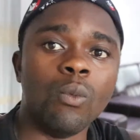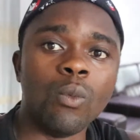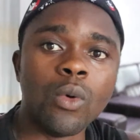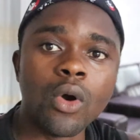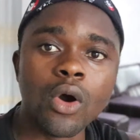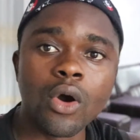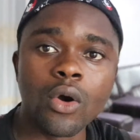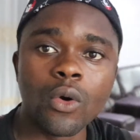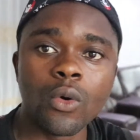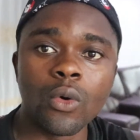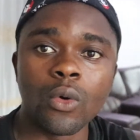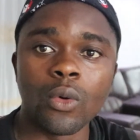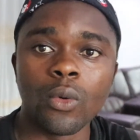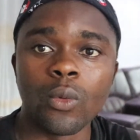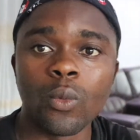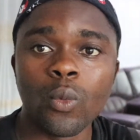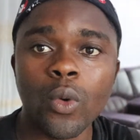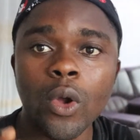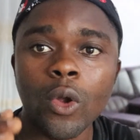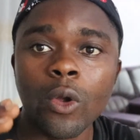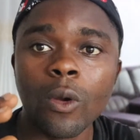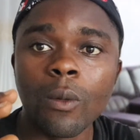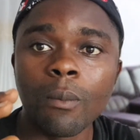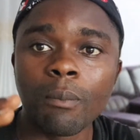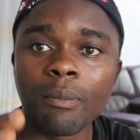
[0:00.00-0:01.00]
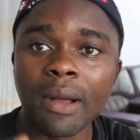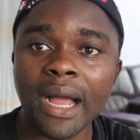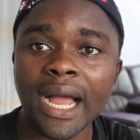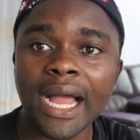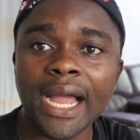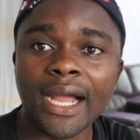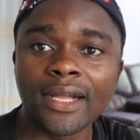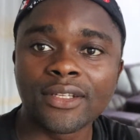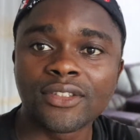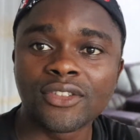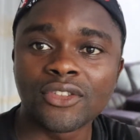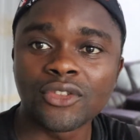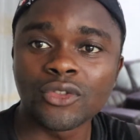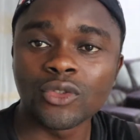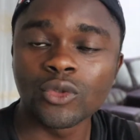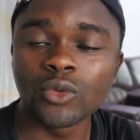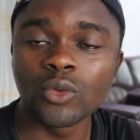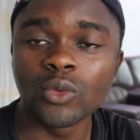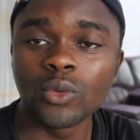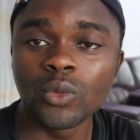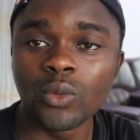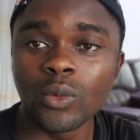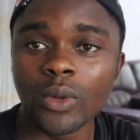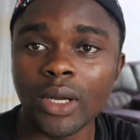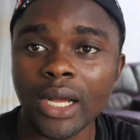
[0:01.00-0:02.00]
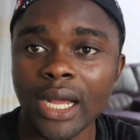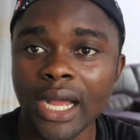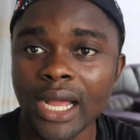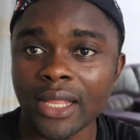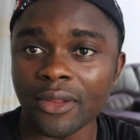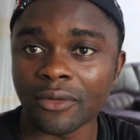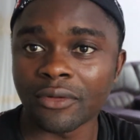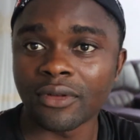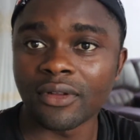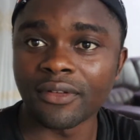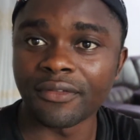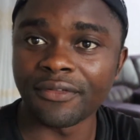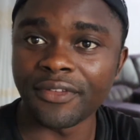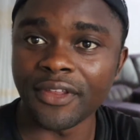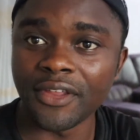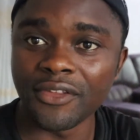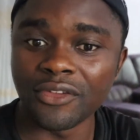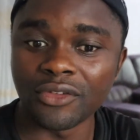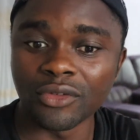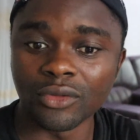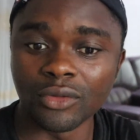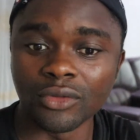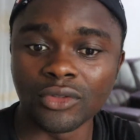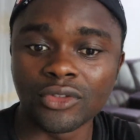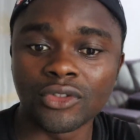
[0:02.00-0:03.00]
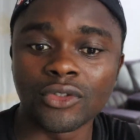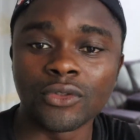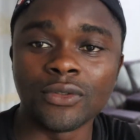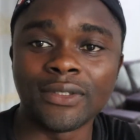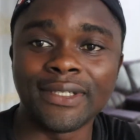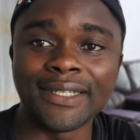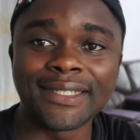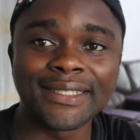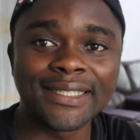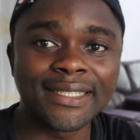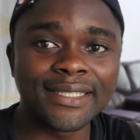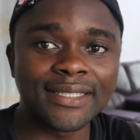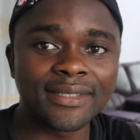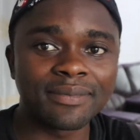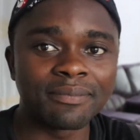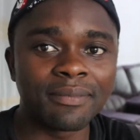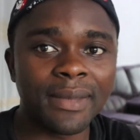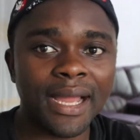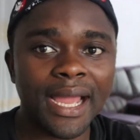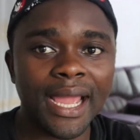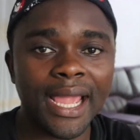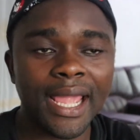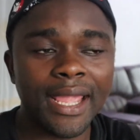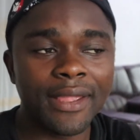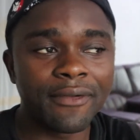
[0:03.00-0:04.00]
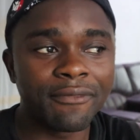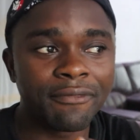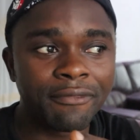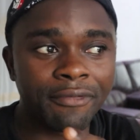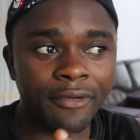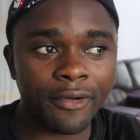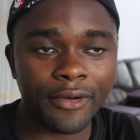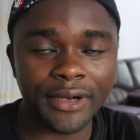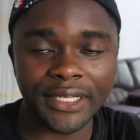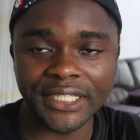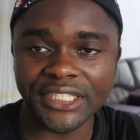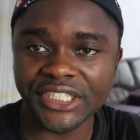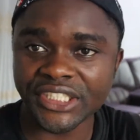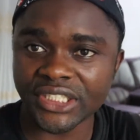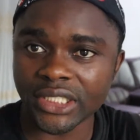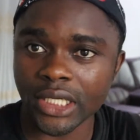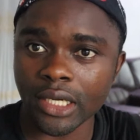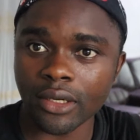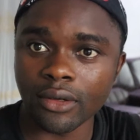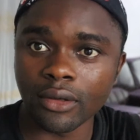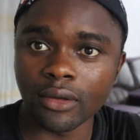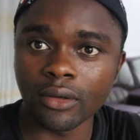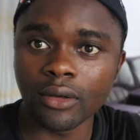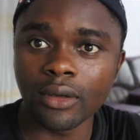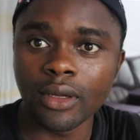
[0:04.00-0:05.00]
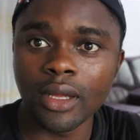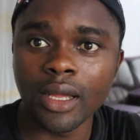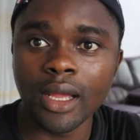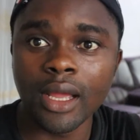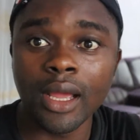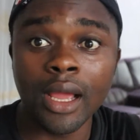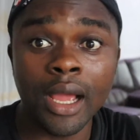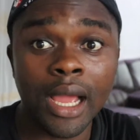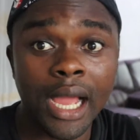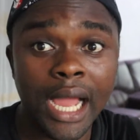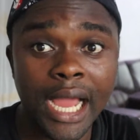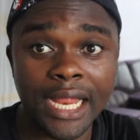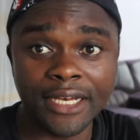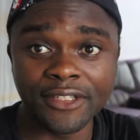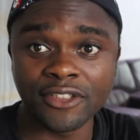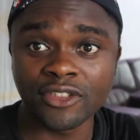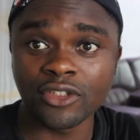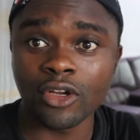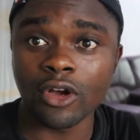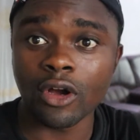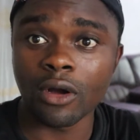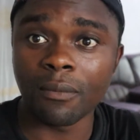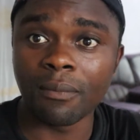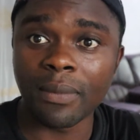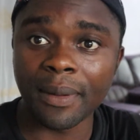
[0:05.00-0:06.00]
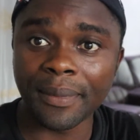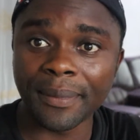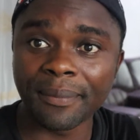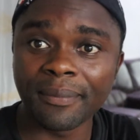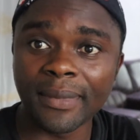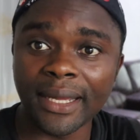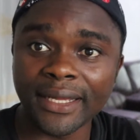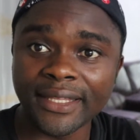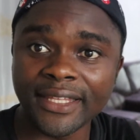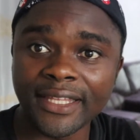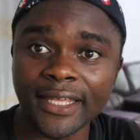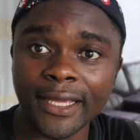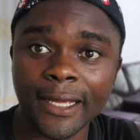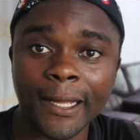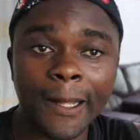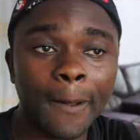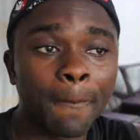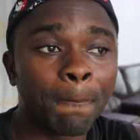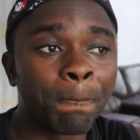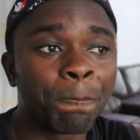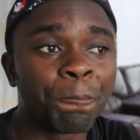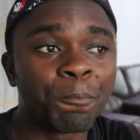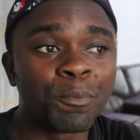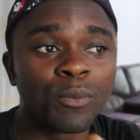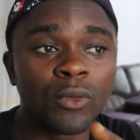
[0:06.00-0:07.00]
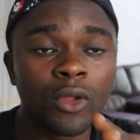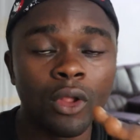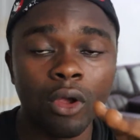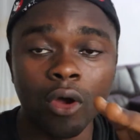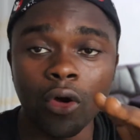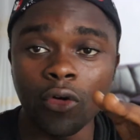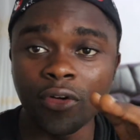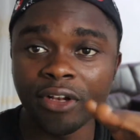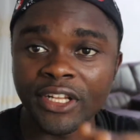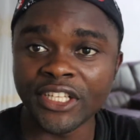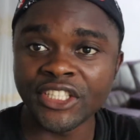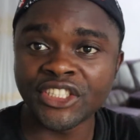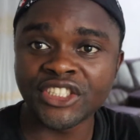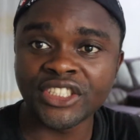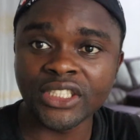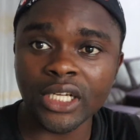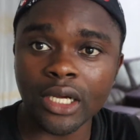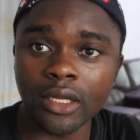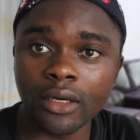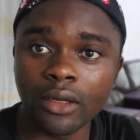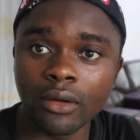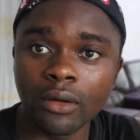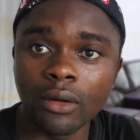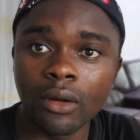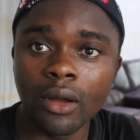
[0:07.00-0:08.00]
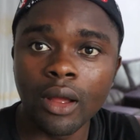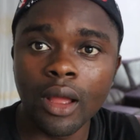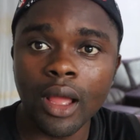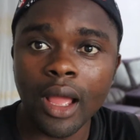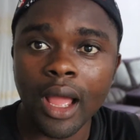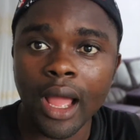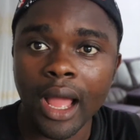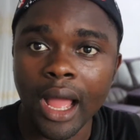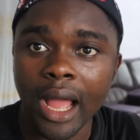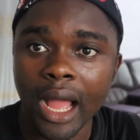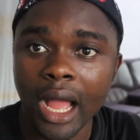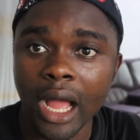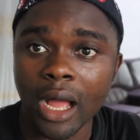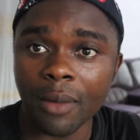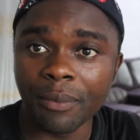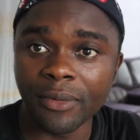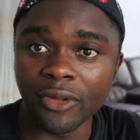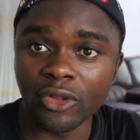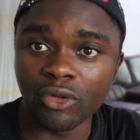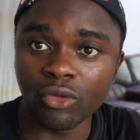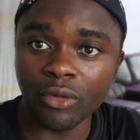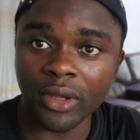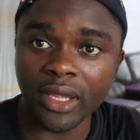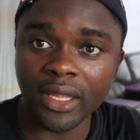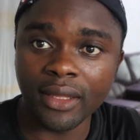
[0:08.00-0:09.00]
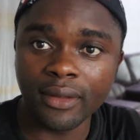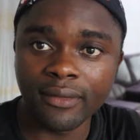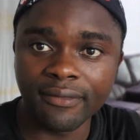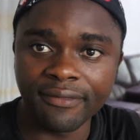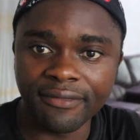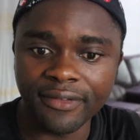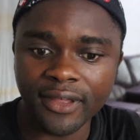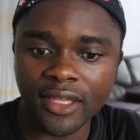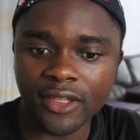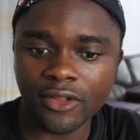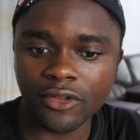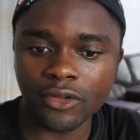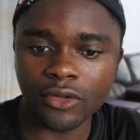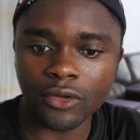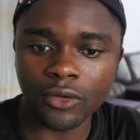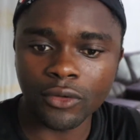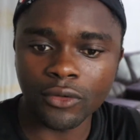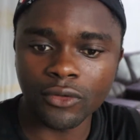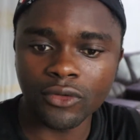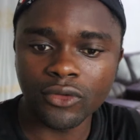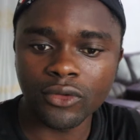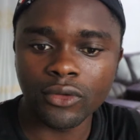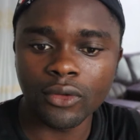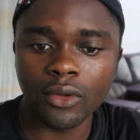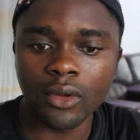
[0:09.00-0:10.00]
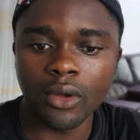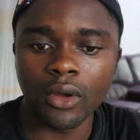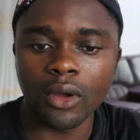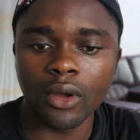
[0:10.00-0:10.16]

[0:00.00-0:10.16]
whoa welcome back to another video so this is my forex channel and it's called Babi Makia on this channel I'll be doing videos